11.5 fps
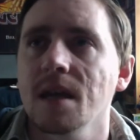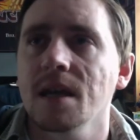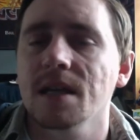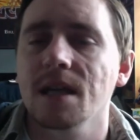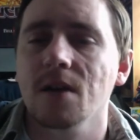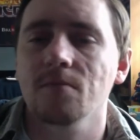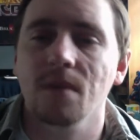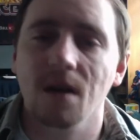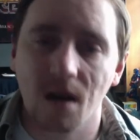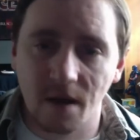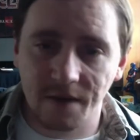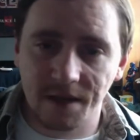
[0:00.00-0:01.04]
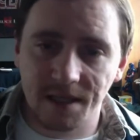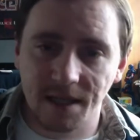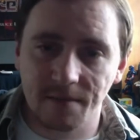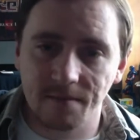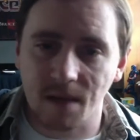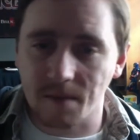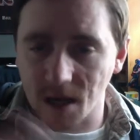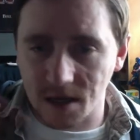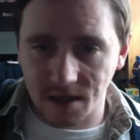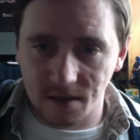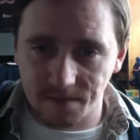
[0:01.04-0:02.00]
Now, obviously, I'm not
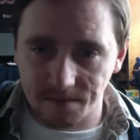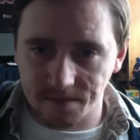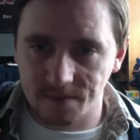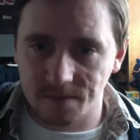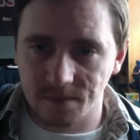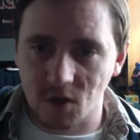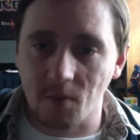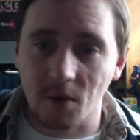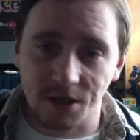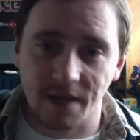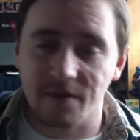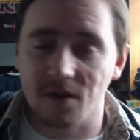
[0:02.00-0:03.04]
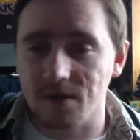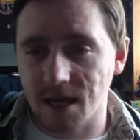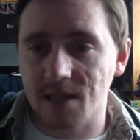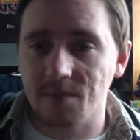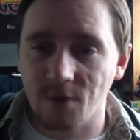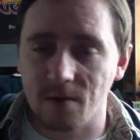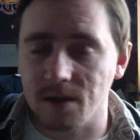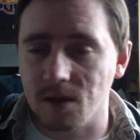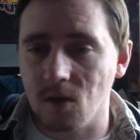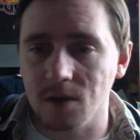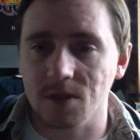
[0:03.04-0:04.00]
going to go much, even though that's probably
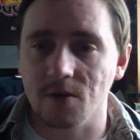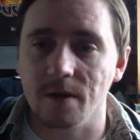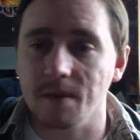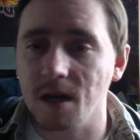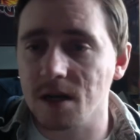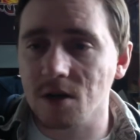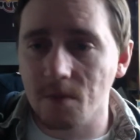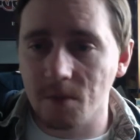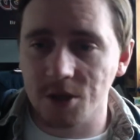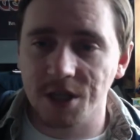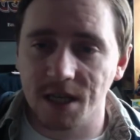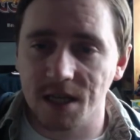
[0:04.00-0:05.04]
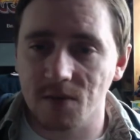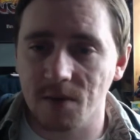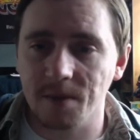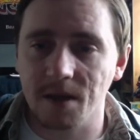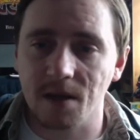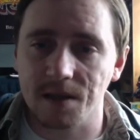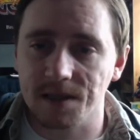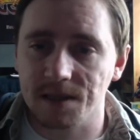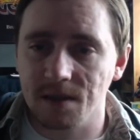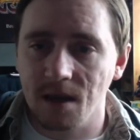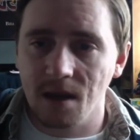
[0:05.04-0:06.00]
the whole story. I'm not going to go much into it
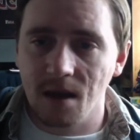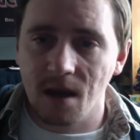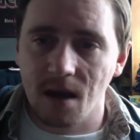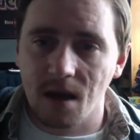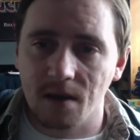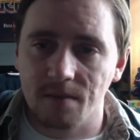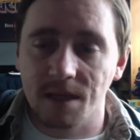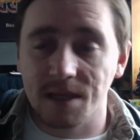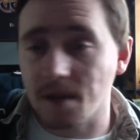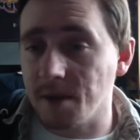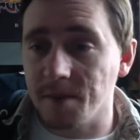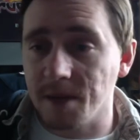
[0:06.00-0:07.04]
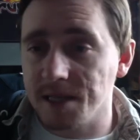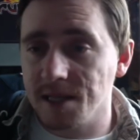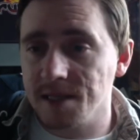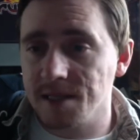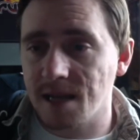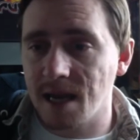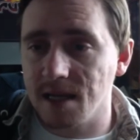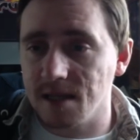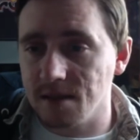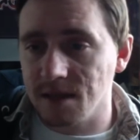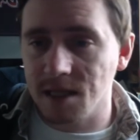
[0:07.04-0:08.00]
because uh, it's not my business,
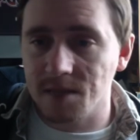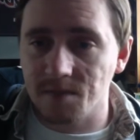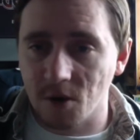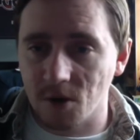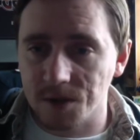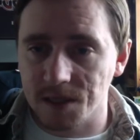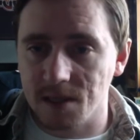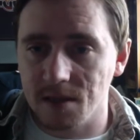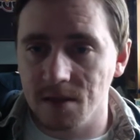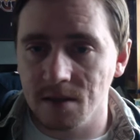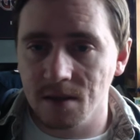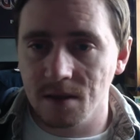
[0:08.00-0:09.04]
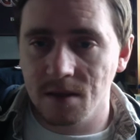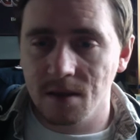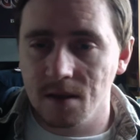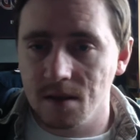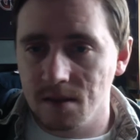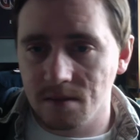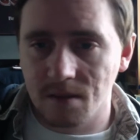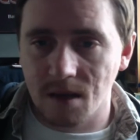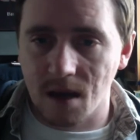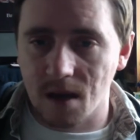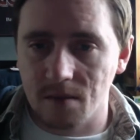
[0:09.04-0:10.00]
and this person,
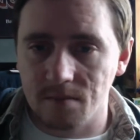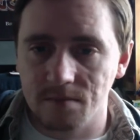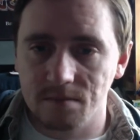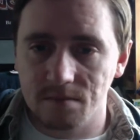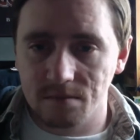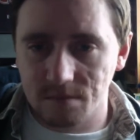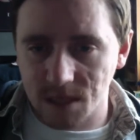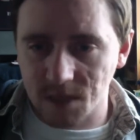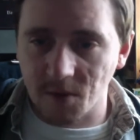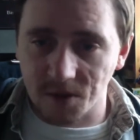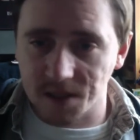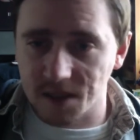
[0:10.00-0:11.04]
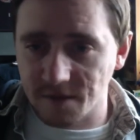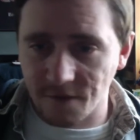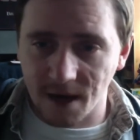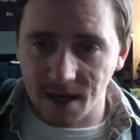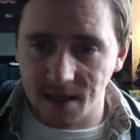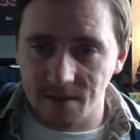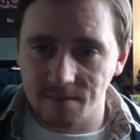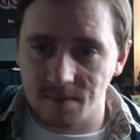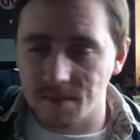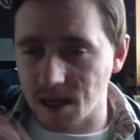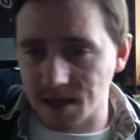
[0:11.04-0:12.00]
uh, this person's a friend.
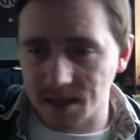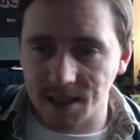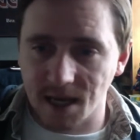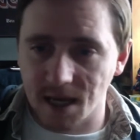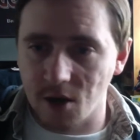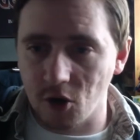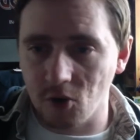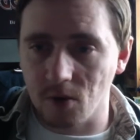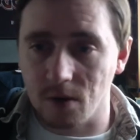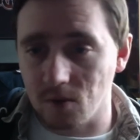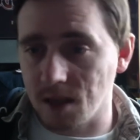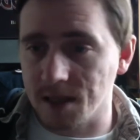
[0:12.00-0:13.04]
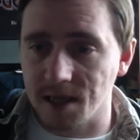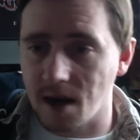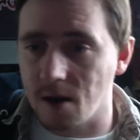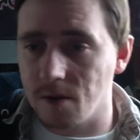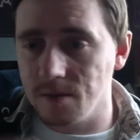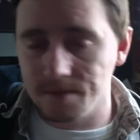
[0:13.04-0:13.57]
I'm not going to say who or what they are,